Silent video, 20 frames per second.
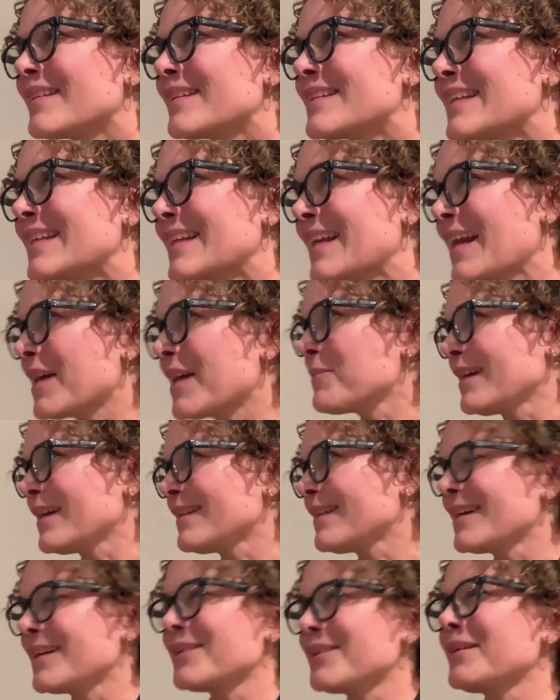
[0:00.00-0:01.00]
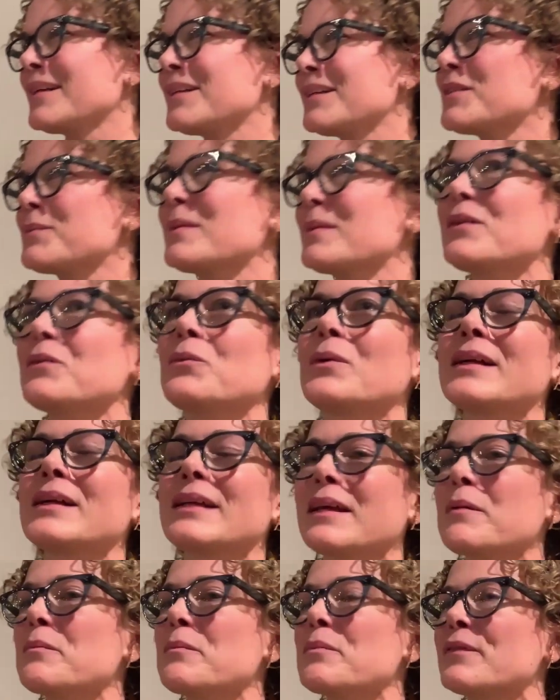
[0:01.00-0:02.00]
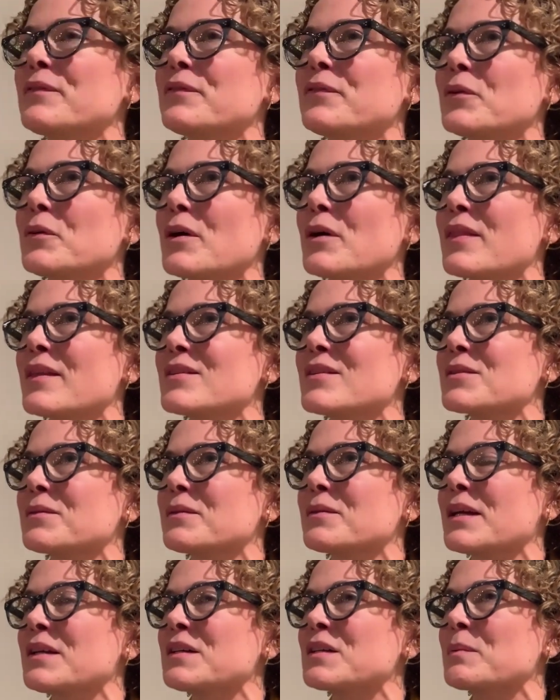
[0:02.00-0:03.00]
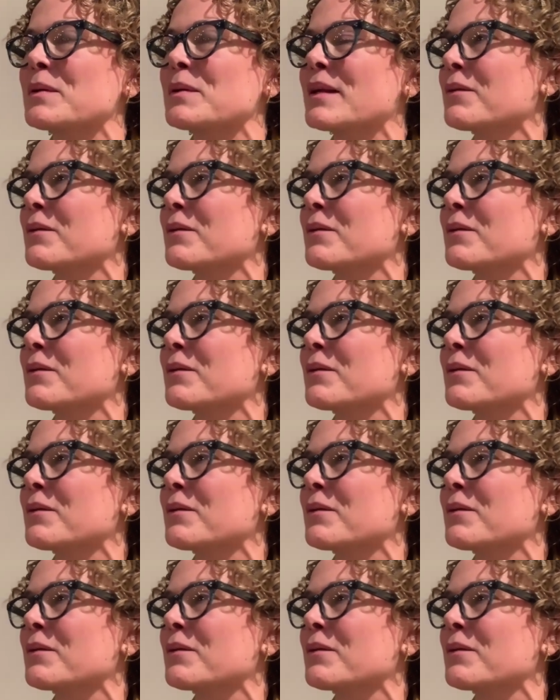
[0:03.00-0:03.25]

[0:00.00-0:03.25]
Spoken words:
Did I make that arrangement? What came before this arrangement